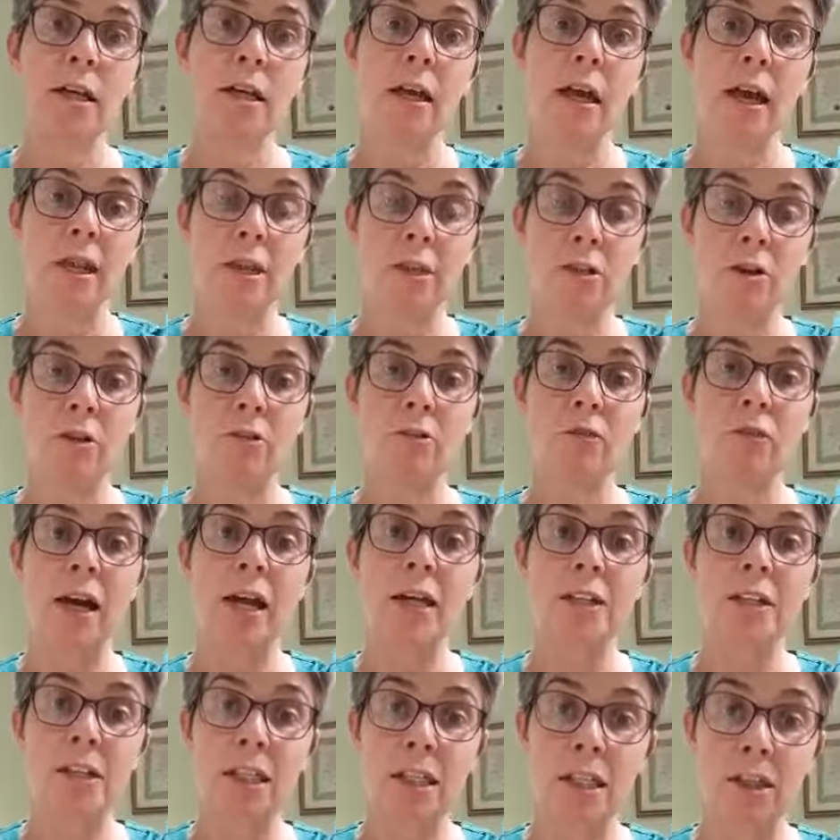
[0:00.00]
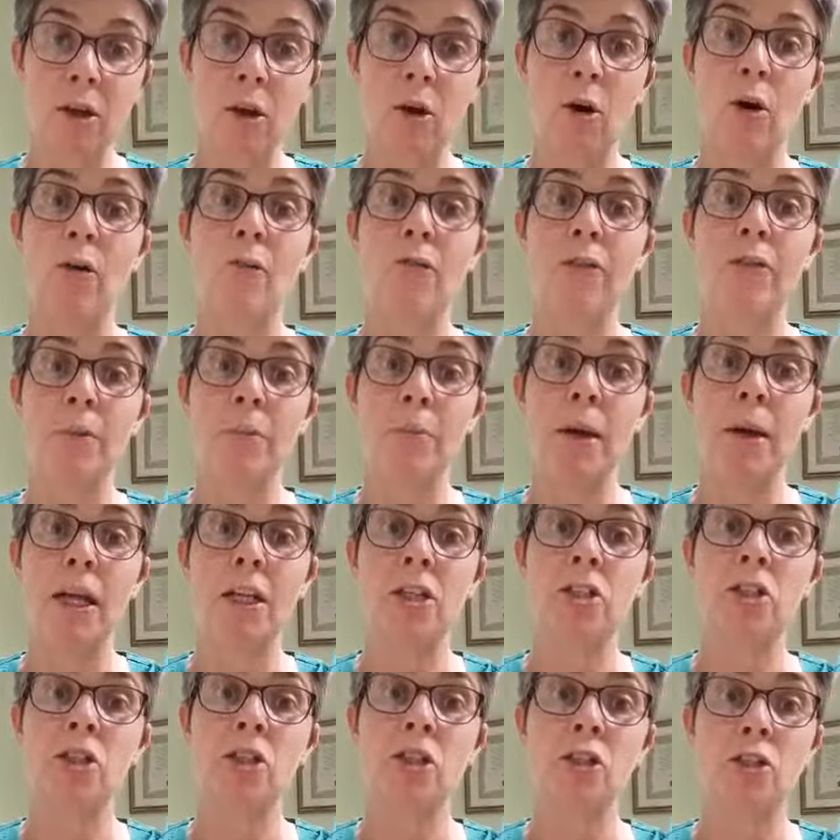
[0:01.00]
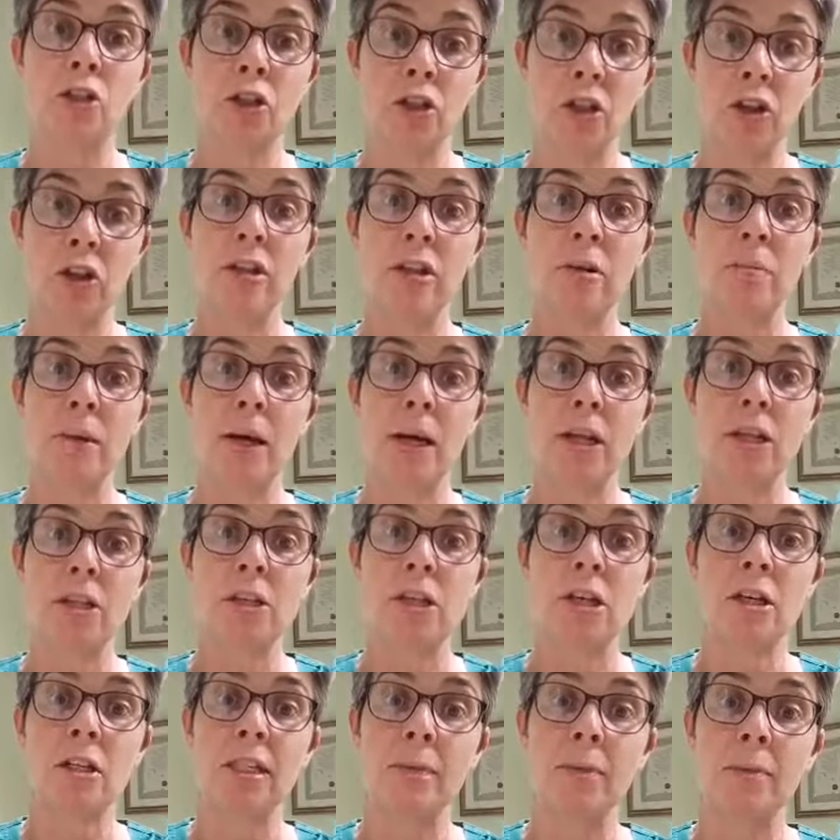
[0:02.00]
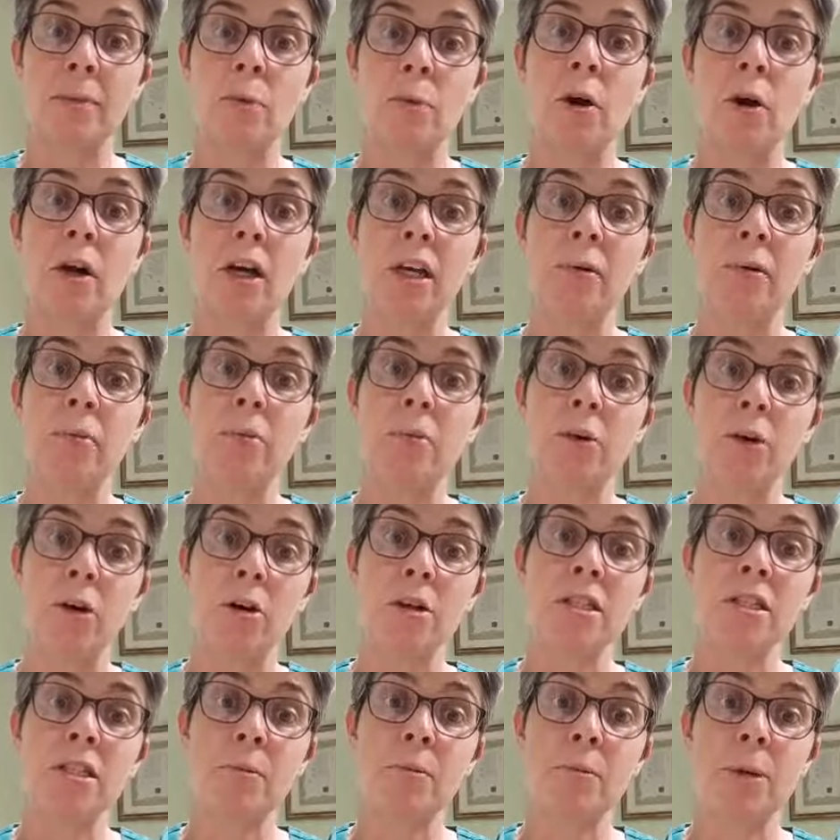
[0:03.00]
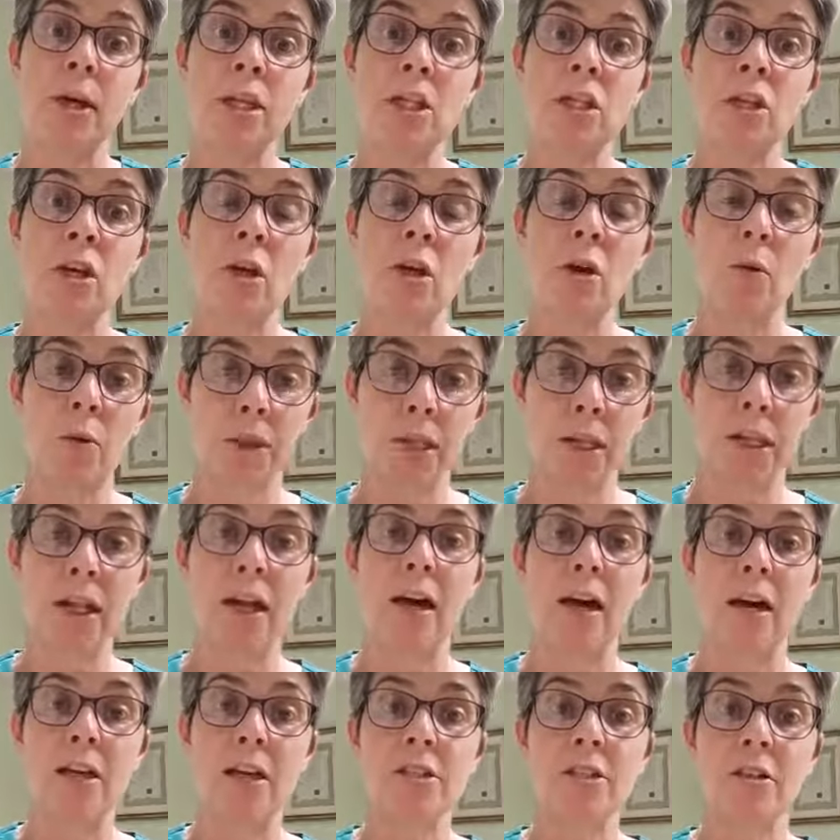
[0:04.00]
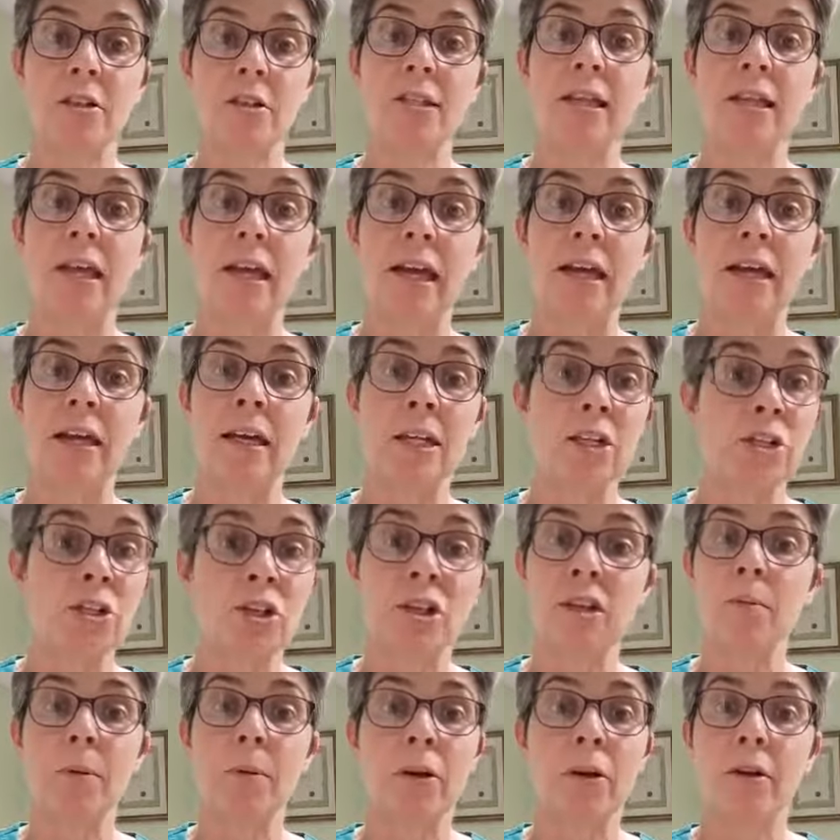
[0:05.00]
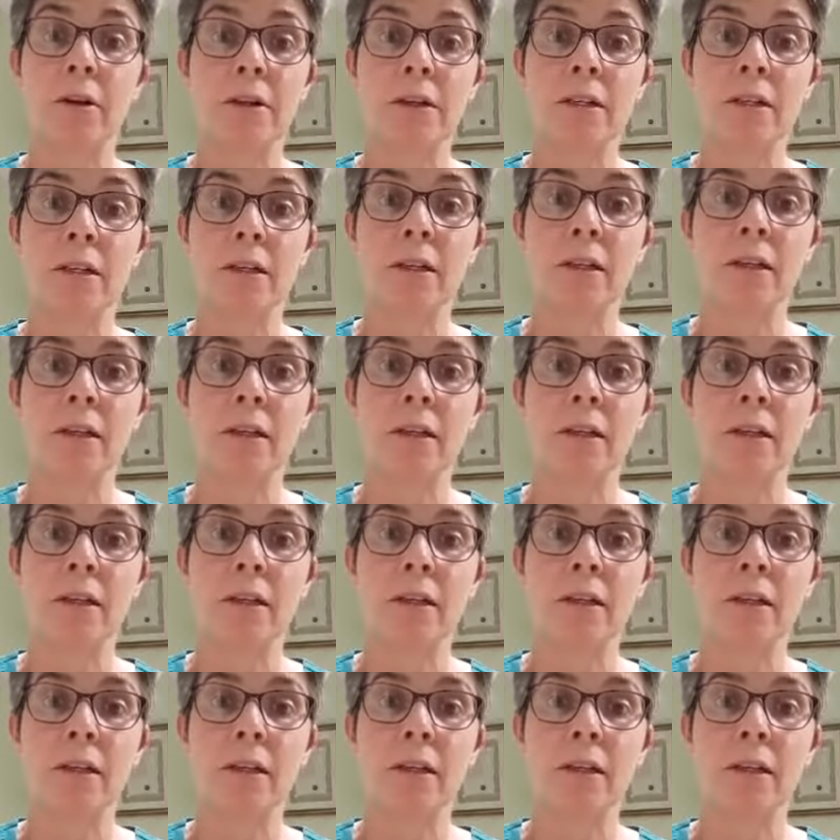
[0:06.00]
at a young fella to get off the pitch during the match because he was walking across the pitch with a cast on his leg. He shouldn't have been on it.